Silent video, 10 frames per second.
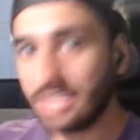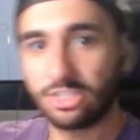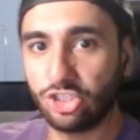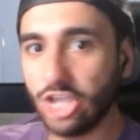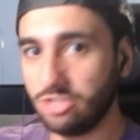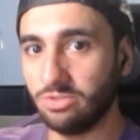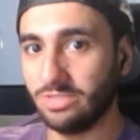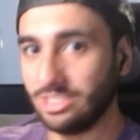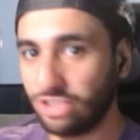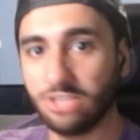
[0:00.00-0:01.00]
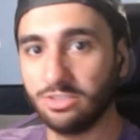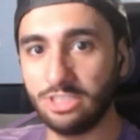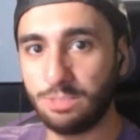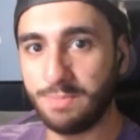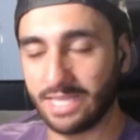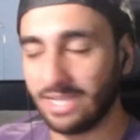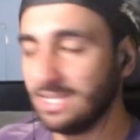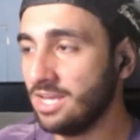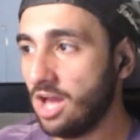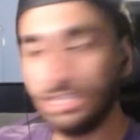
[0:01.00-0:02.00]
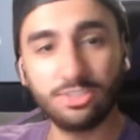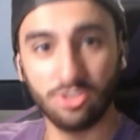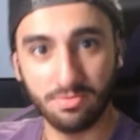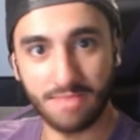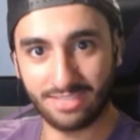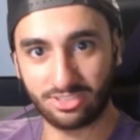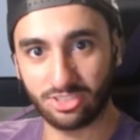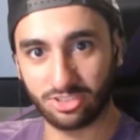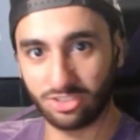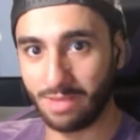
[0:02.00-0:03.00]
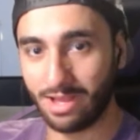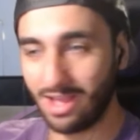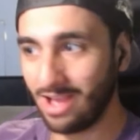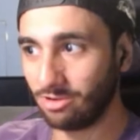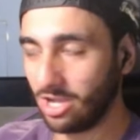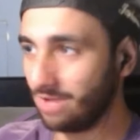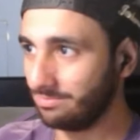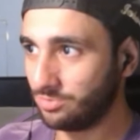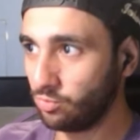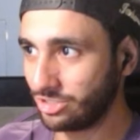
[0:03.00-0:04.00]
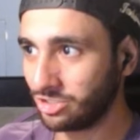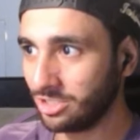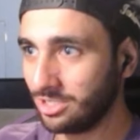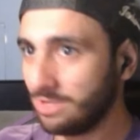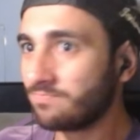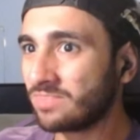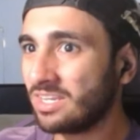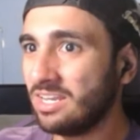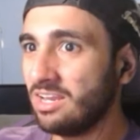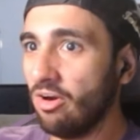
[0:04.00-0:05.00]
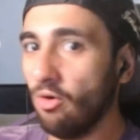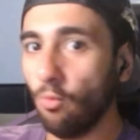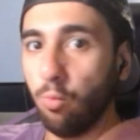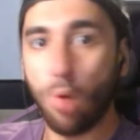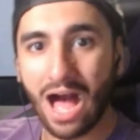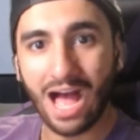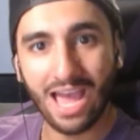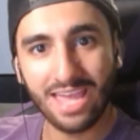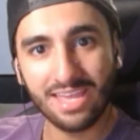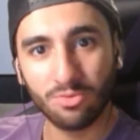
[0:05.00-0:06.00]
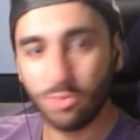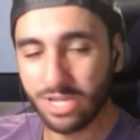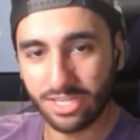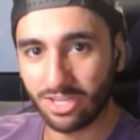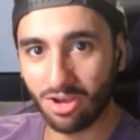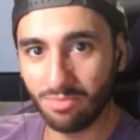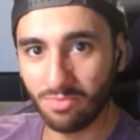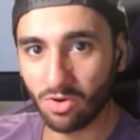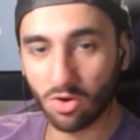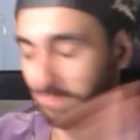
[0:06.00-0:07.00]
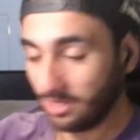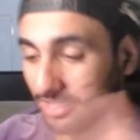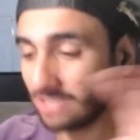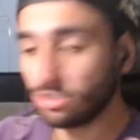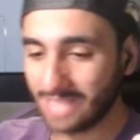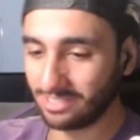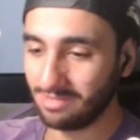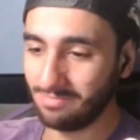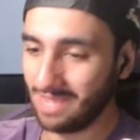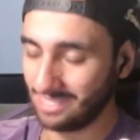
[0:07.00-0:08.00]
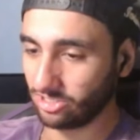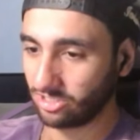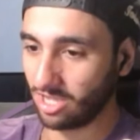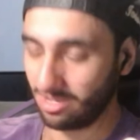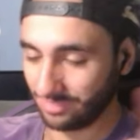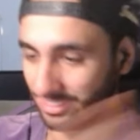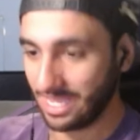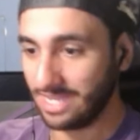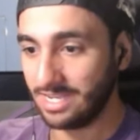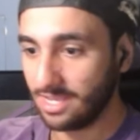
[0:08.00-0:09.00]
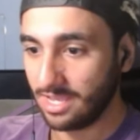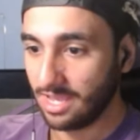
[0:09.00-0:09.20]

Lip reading: I genuinely speaking, unless her master somehow comes, which, why would he come? But unless her master comes, then